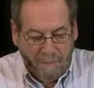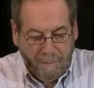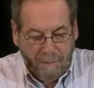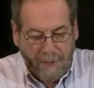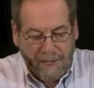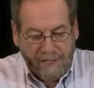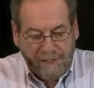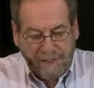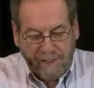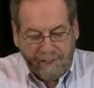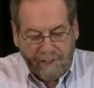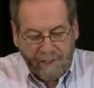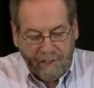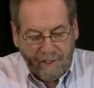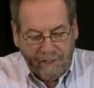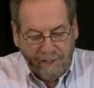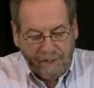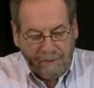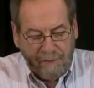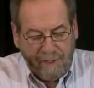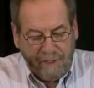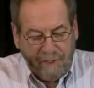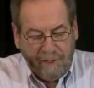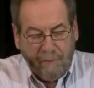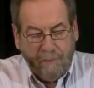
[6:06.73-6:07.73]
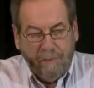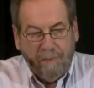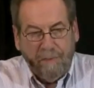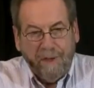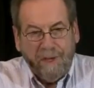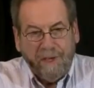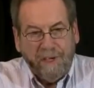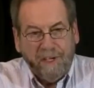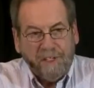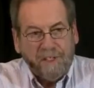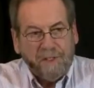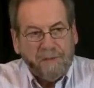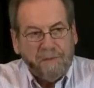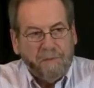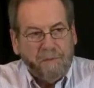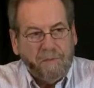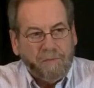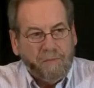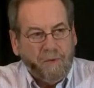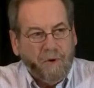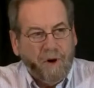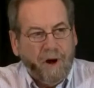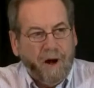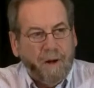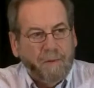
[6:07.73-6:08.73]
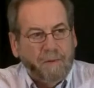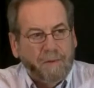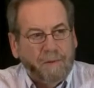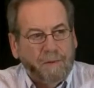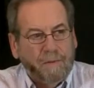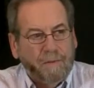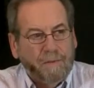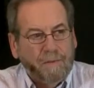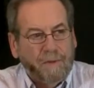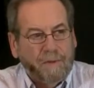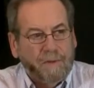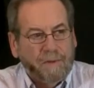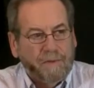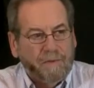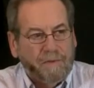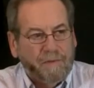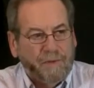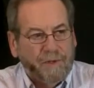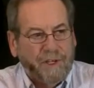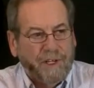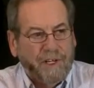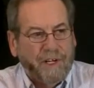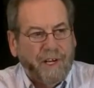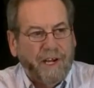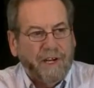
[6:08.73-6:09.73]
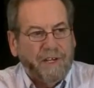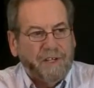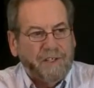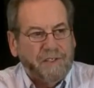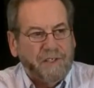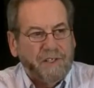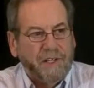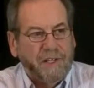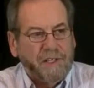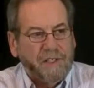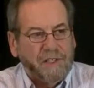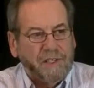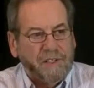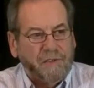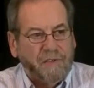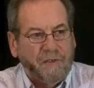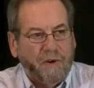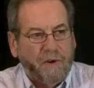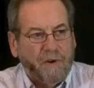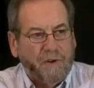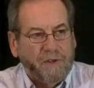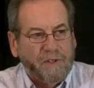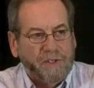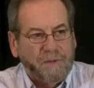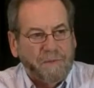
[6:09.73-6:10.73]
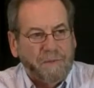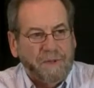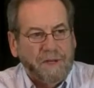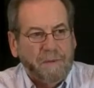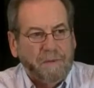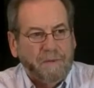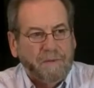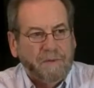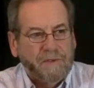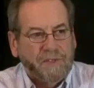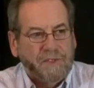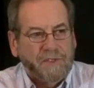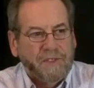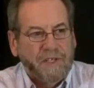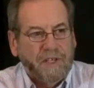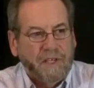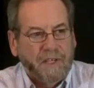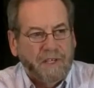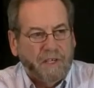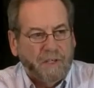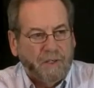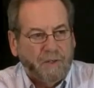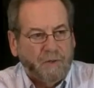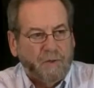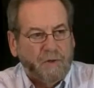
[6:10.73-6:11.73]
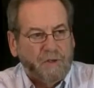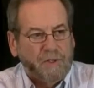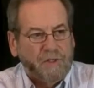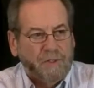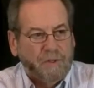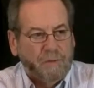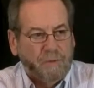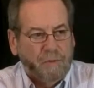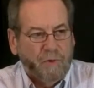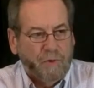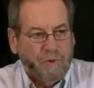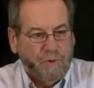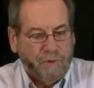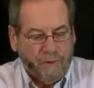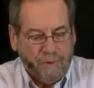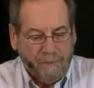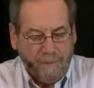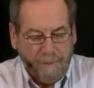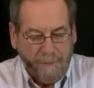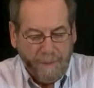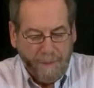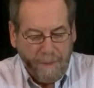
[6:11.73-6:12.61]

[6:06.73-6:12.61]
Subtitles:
Mexico has been the biggest problem for the United States as far as people sneaking across the border.